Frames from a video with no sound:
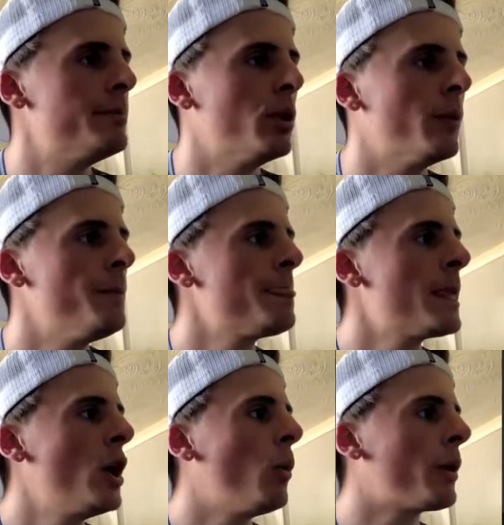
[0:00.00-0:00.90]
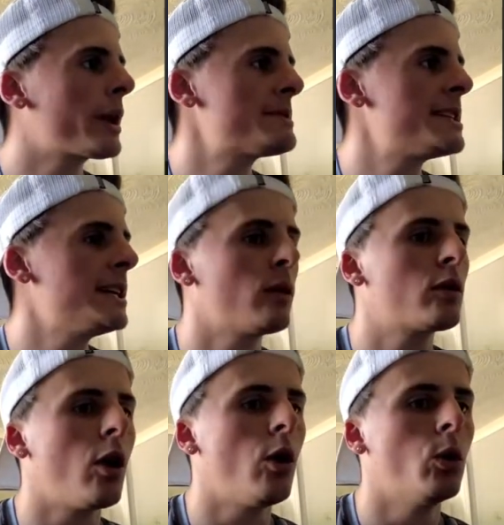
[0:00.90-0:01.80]
But what I'm seeing on
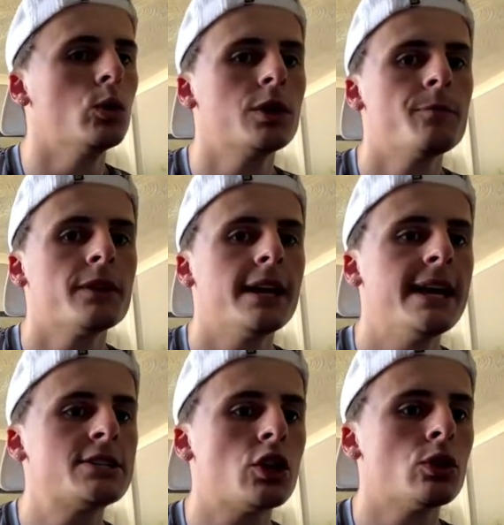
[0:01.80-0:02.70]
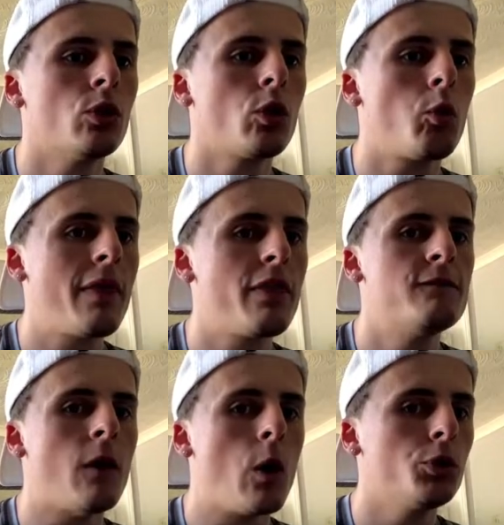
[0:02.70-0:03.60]
gold is, look where the
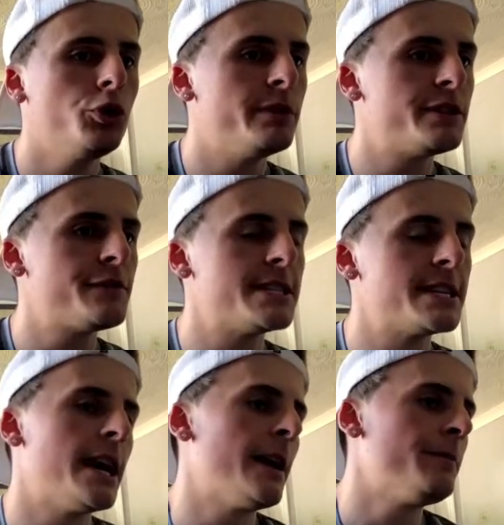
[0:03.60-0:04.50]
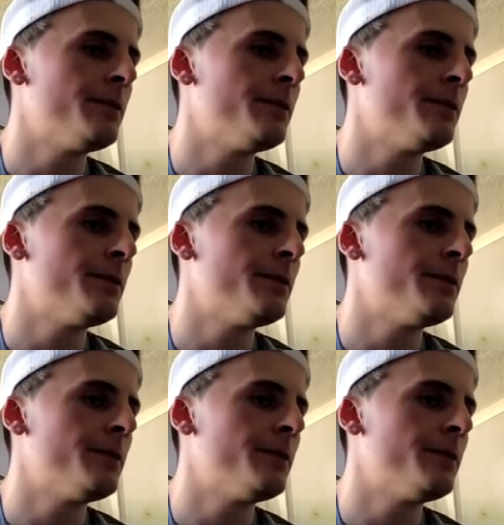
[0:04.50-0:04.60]
volume is for today.